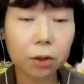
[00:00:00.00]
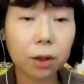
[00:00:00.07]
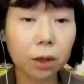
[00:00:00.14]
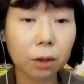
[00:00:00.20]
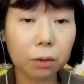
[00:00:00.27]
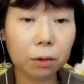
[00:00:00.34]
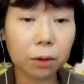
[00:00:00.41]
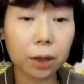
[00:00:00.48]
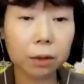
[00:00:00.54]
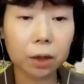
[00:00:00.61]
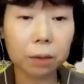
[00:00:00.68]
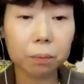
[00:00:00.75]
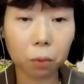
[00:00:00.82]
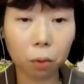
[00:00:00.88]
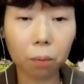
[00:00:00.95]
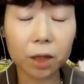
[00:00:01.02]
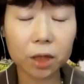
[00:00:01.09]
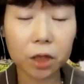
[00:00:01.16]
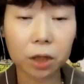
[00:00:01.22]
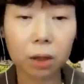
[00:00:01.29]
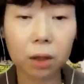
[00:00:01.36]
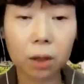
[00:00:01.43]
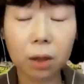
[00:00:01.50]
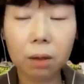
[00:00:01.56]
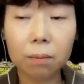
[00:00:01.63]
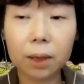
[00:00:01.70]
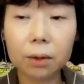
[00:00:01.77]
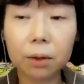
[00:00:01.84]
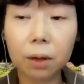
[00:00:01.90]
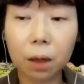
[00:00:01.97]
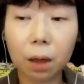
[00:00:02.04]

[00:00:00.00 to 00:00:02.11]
including diplomacy. But